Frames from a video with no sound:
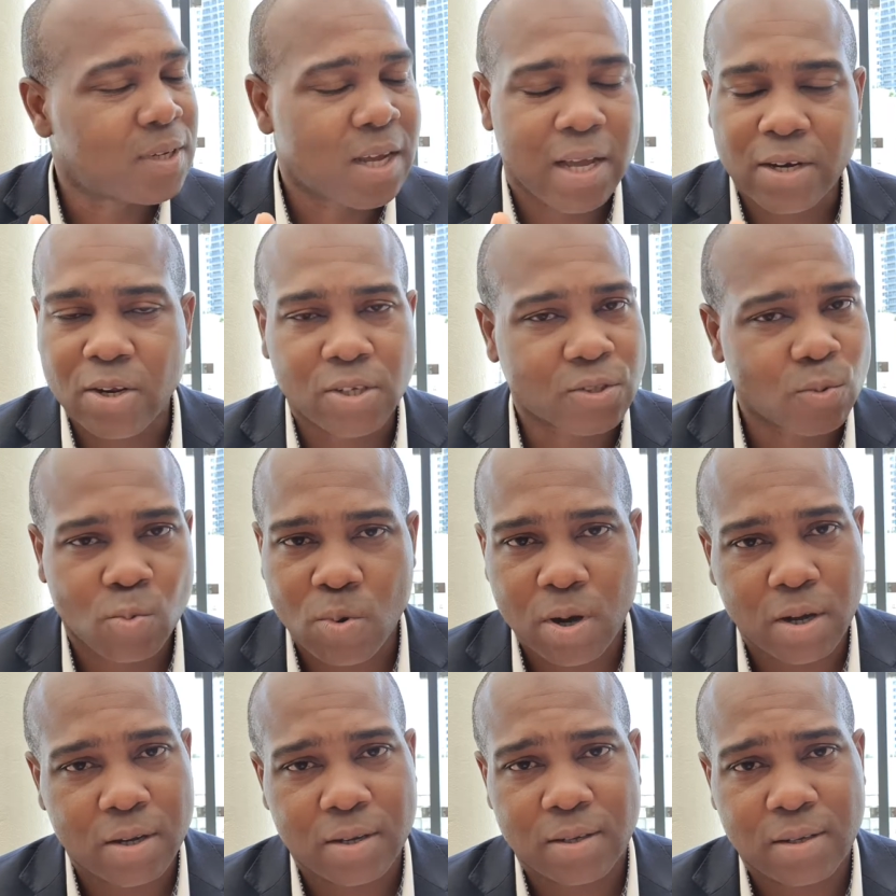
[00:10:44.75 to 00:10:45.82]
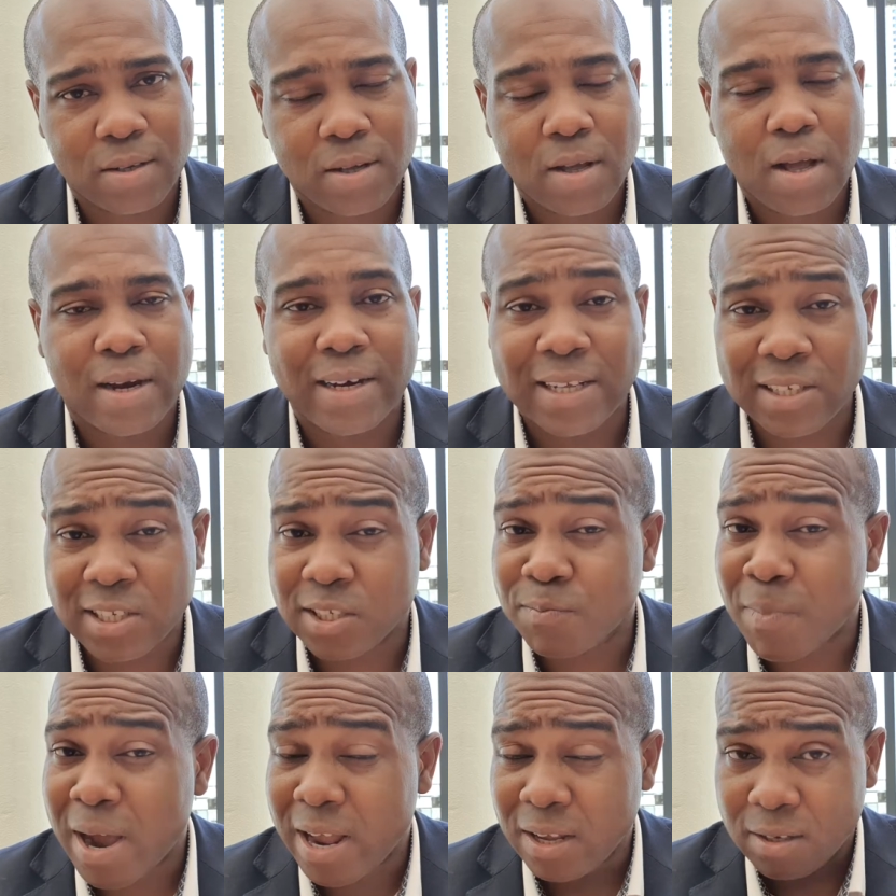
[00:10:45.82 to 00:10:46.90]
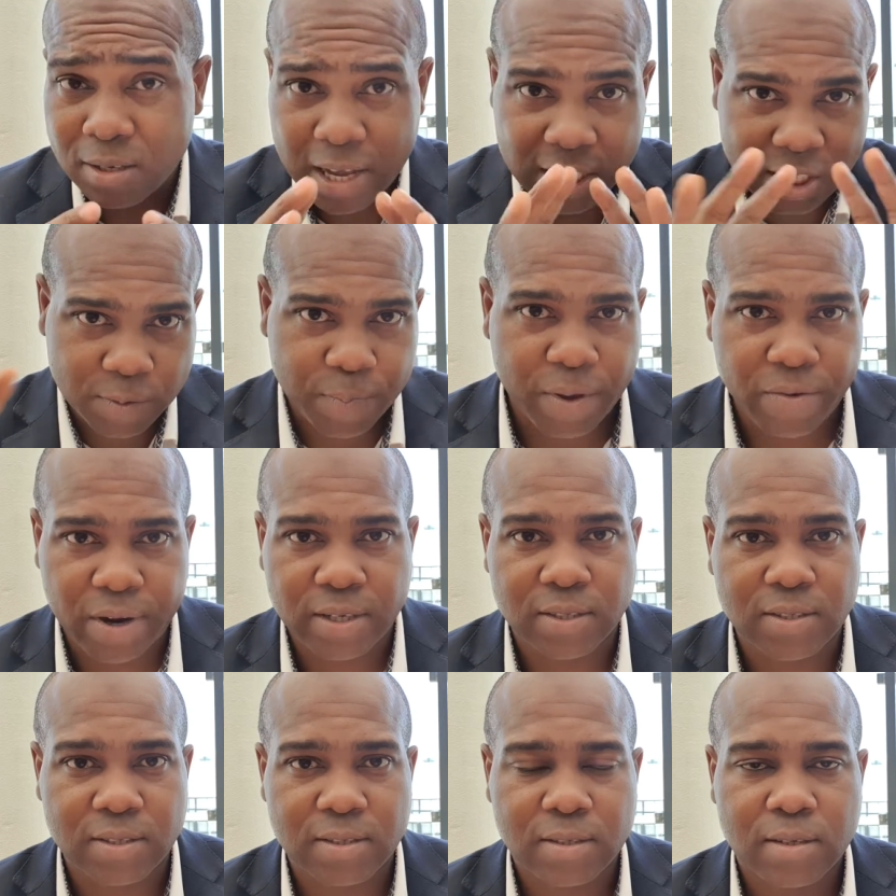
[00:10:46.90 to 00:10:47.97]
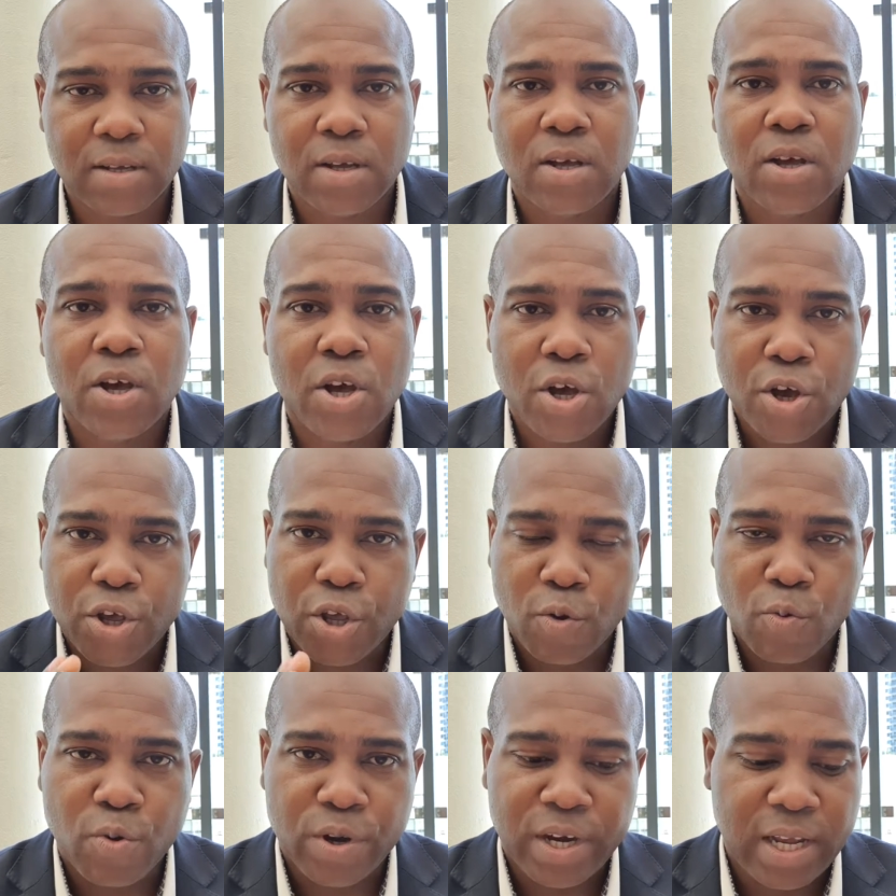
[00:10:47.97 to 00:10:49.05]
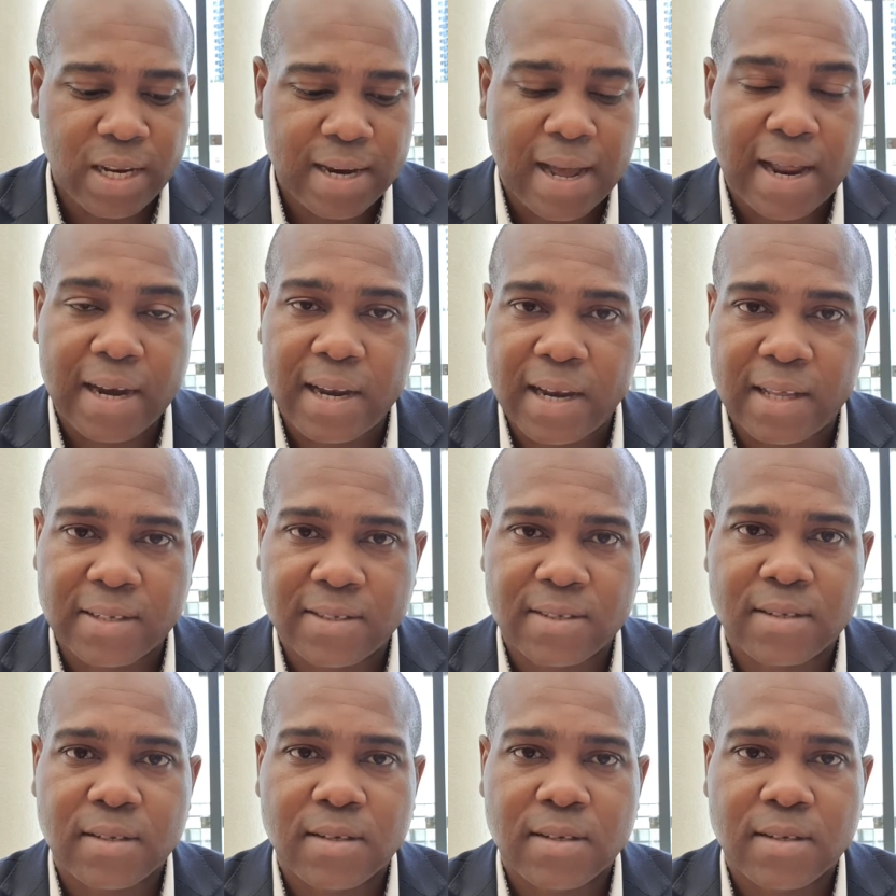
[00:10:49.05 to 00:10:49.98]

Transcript: It doesn't work. This is my experience. You will need at least